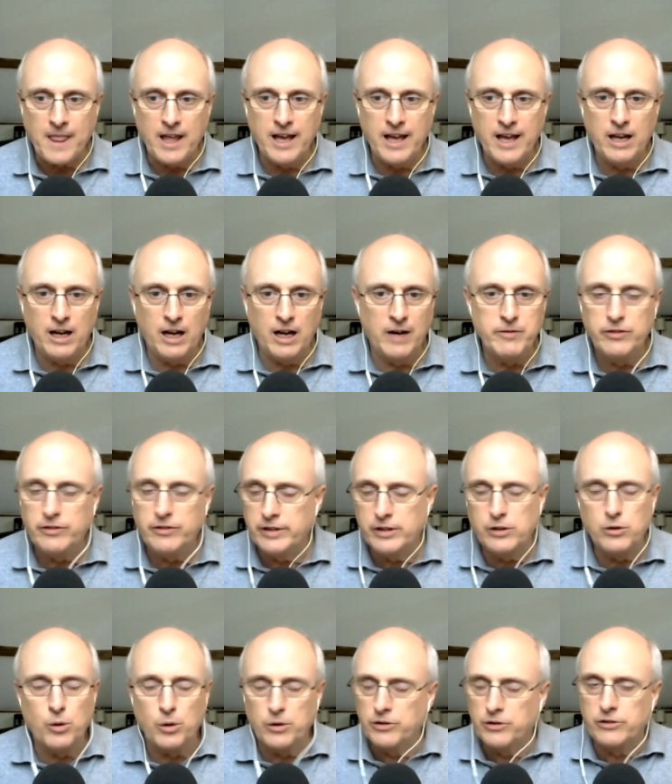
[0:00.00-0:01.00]
and obviously
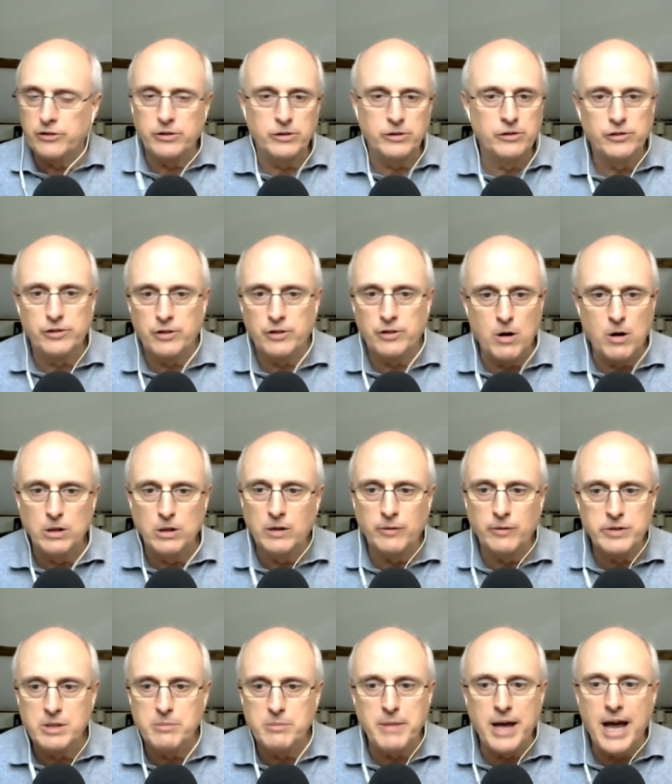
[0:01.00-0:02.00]
course students are all
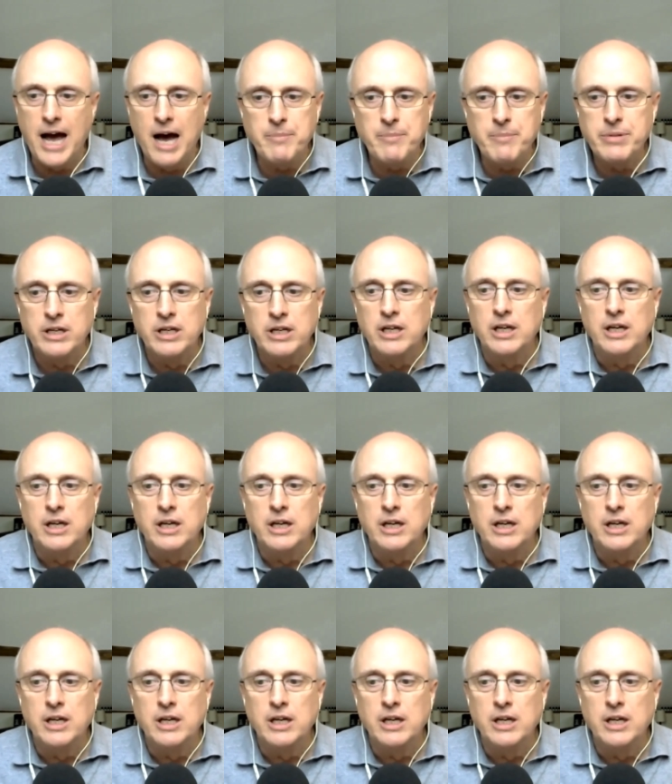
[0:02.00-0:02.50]
over the map,